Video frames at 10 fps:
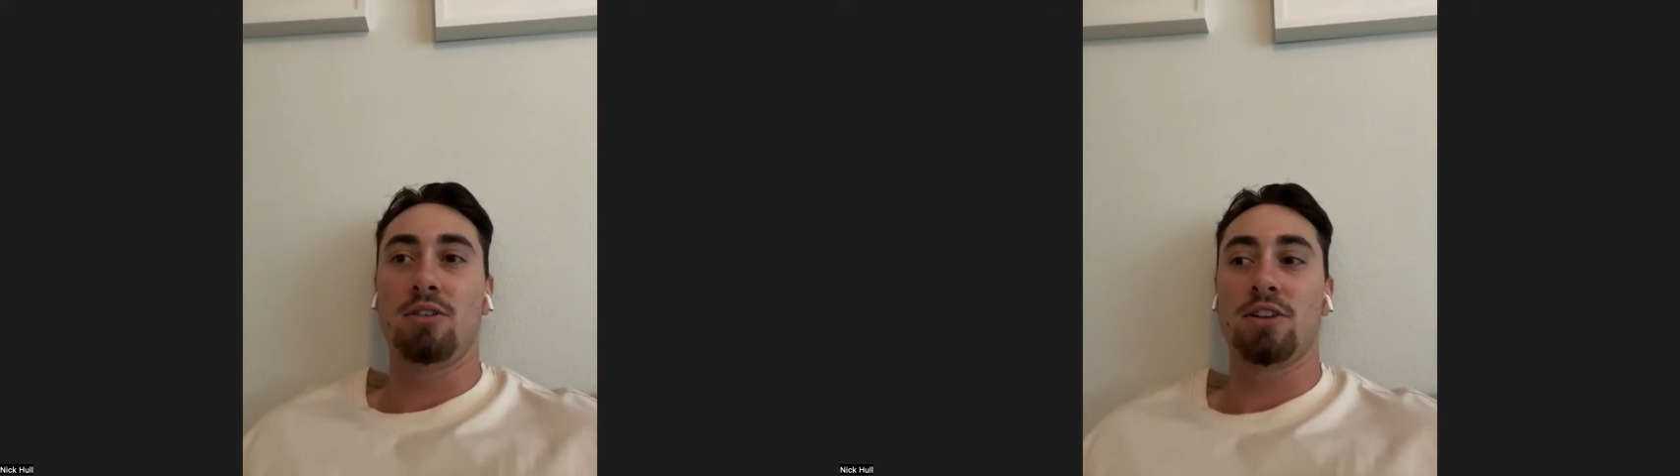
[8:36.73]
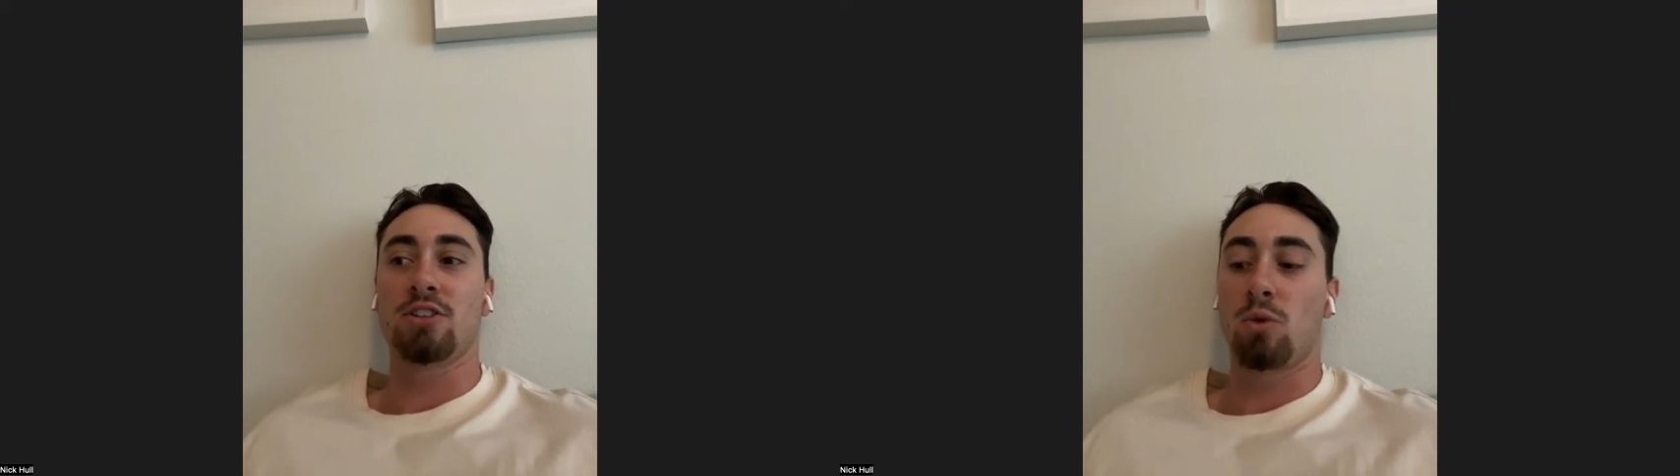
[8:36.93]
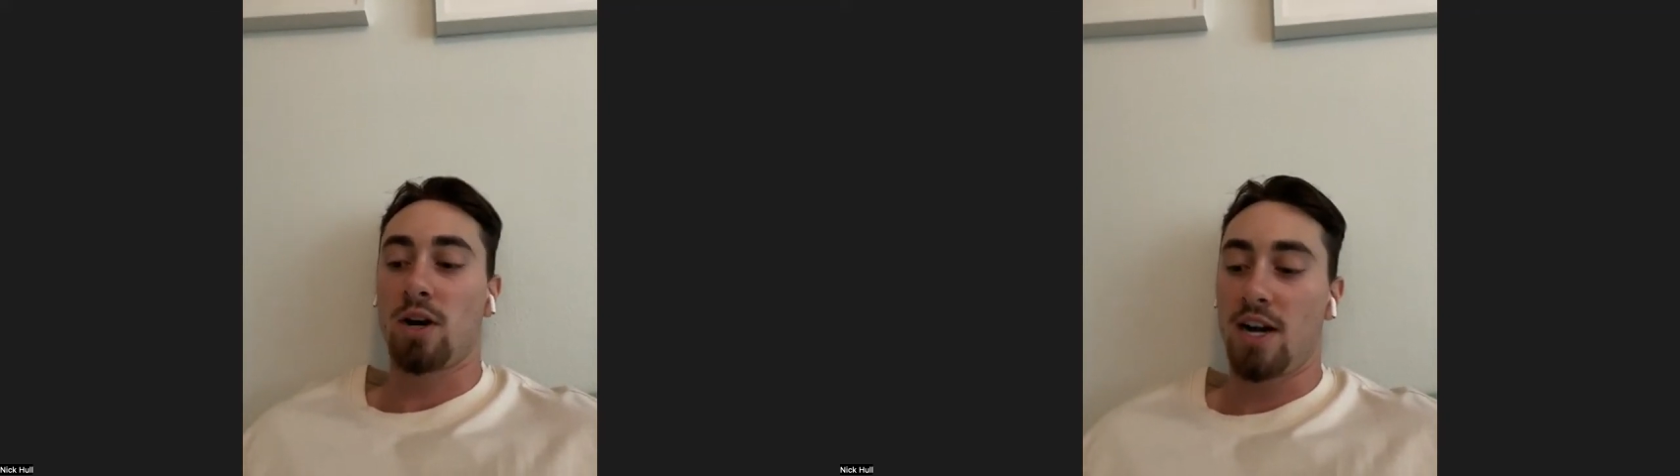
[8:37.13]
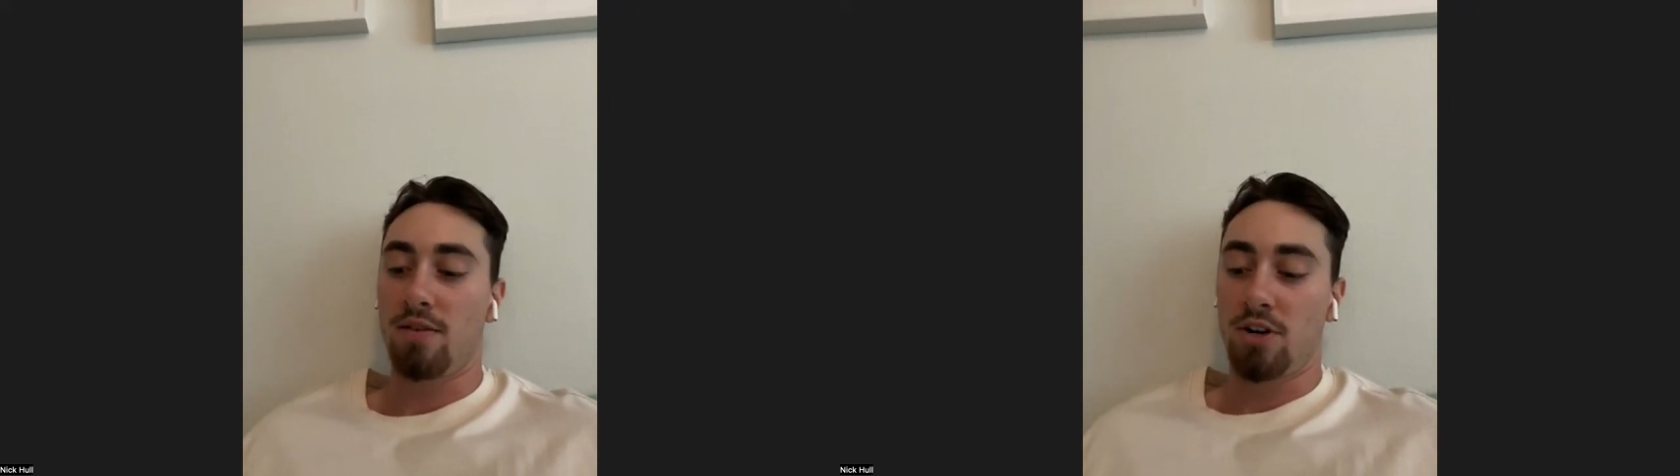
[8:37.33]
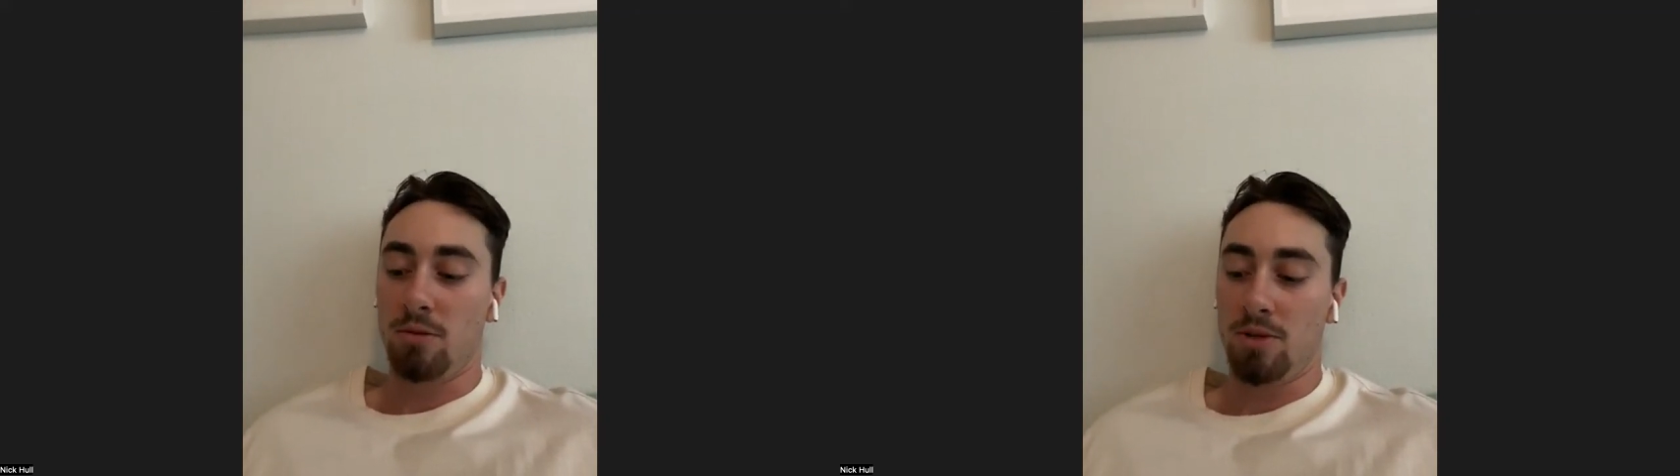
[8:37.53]
things are working out
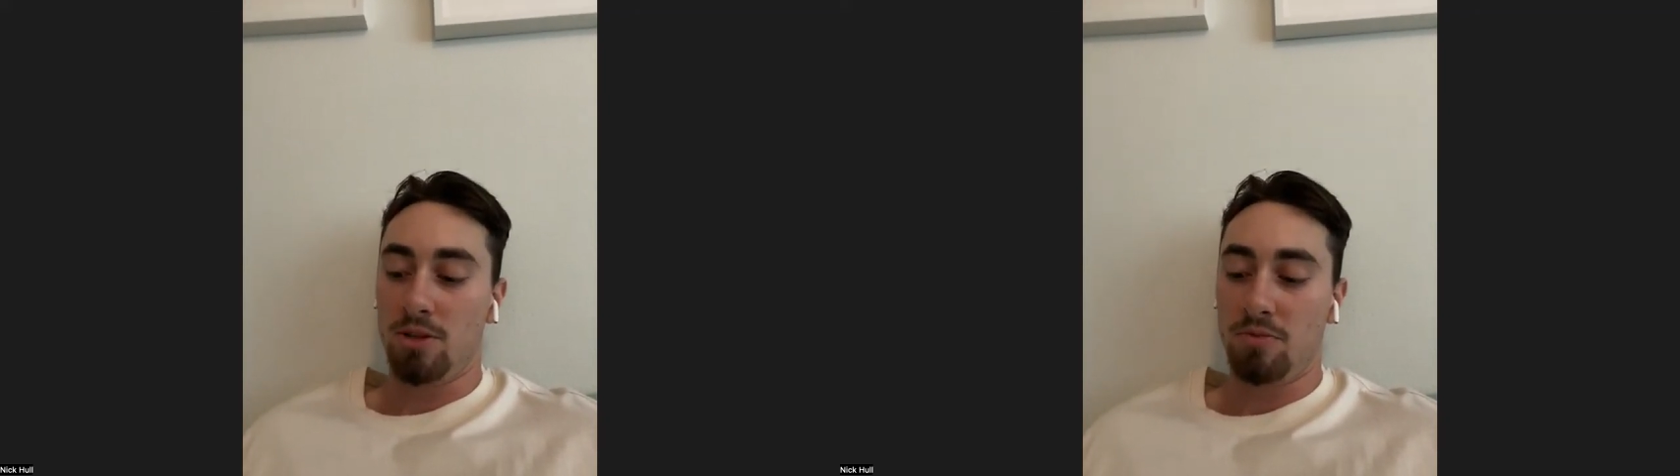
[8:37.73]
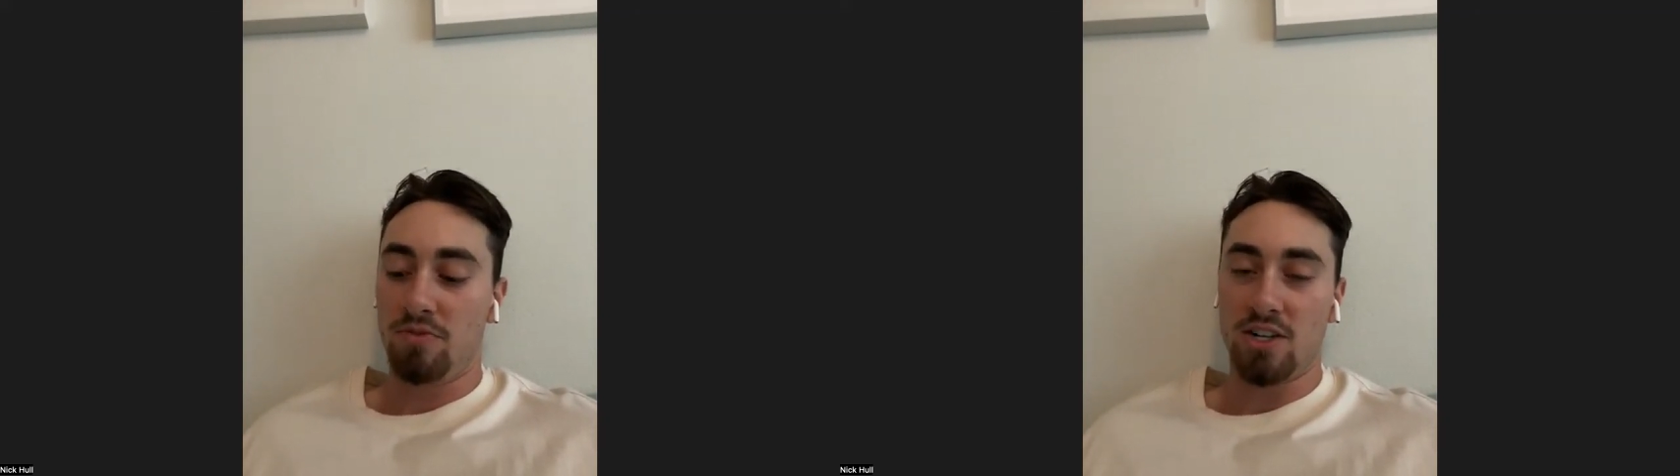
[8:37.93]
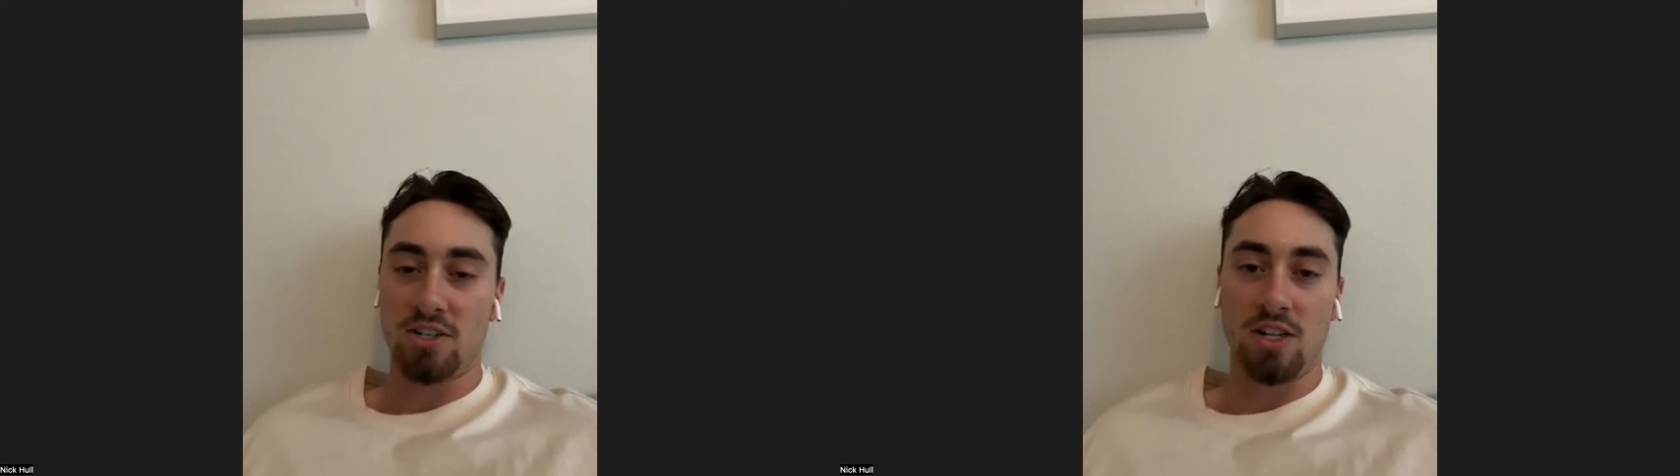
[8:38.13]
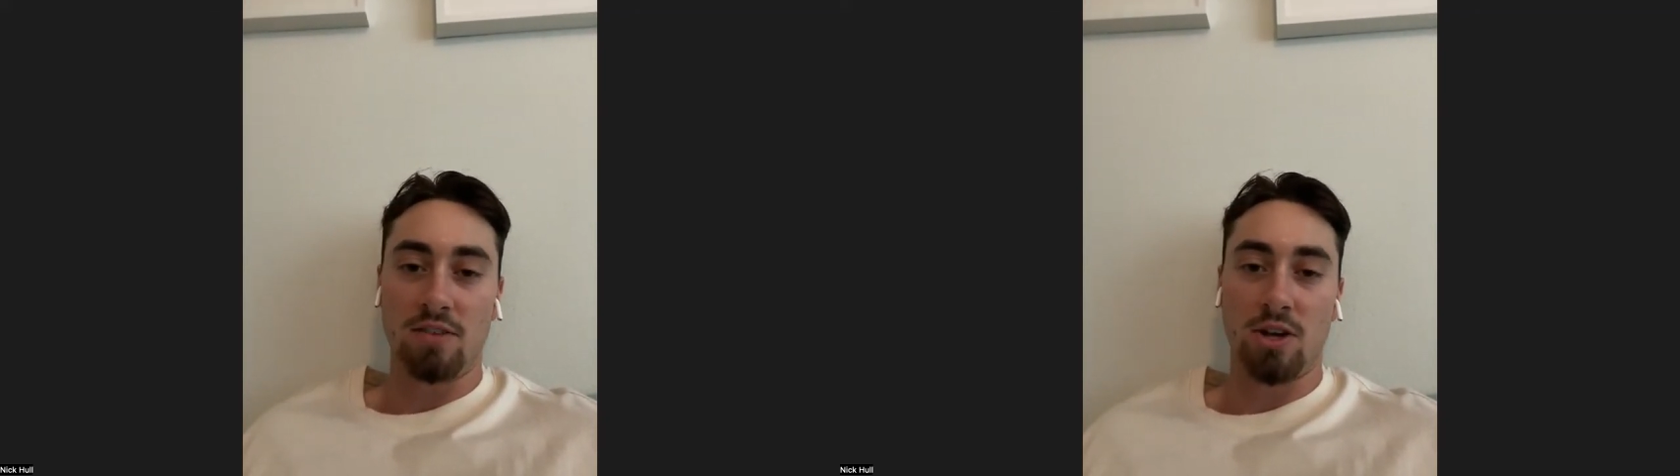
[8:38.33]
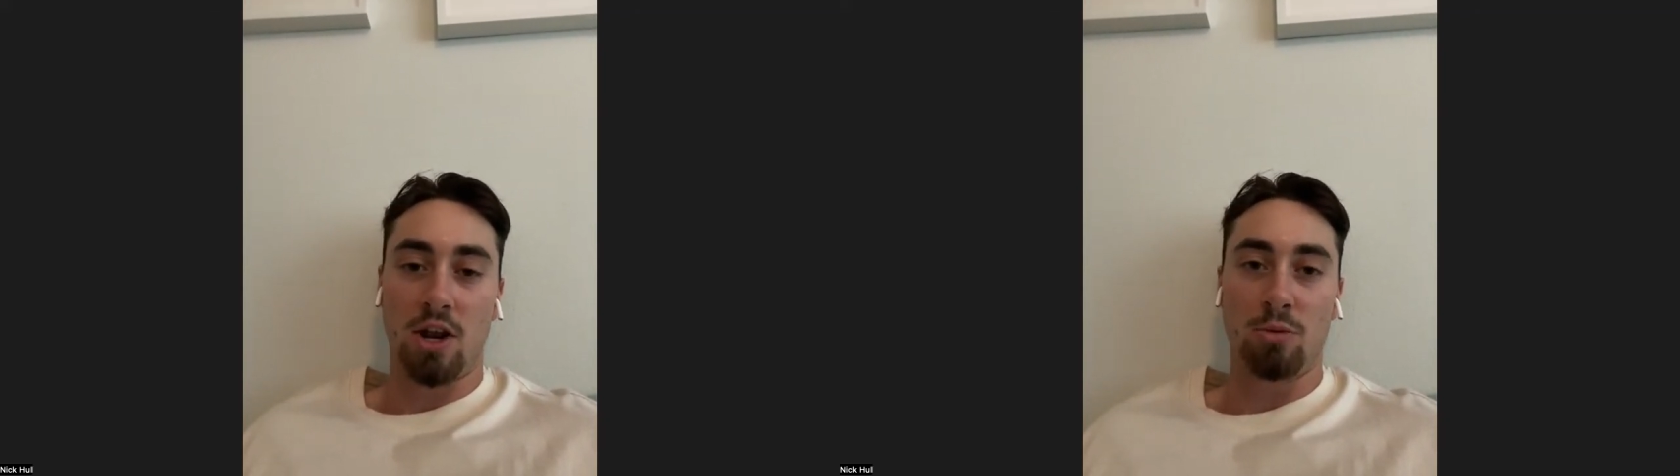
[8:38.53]
for him at the professional
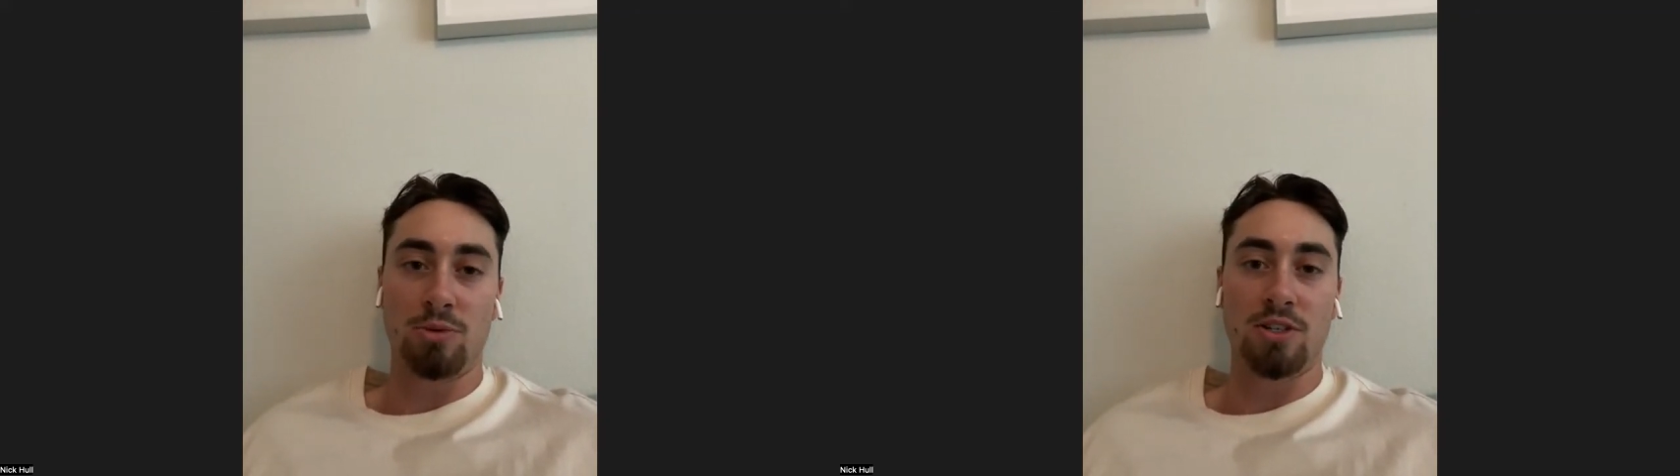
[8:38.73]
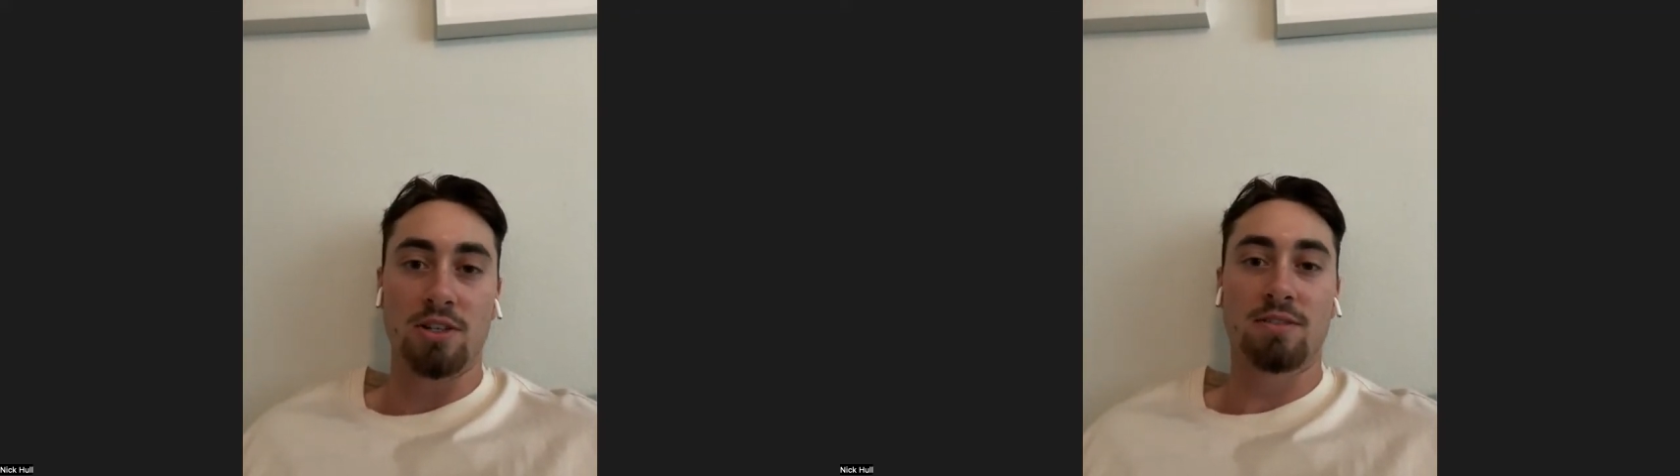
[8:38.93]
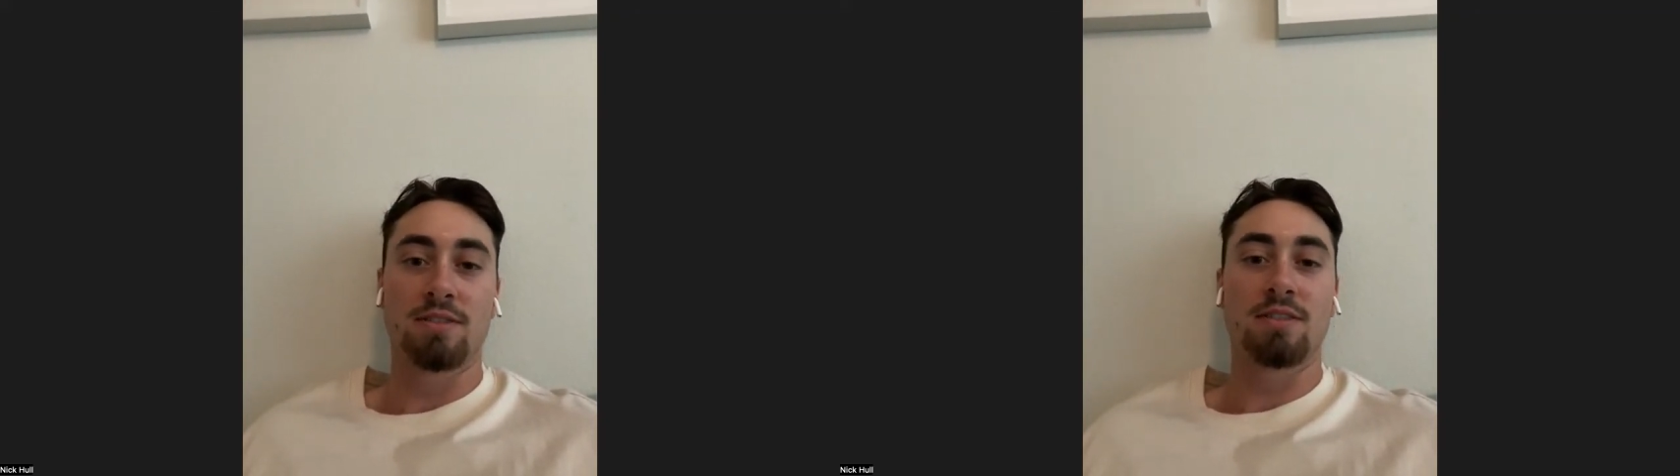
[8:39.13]
level, and I hope to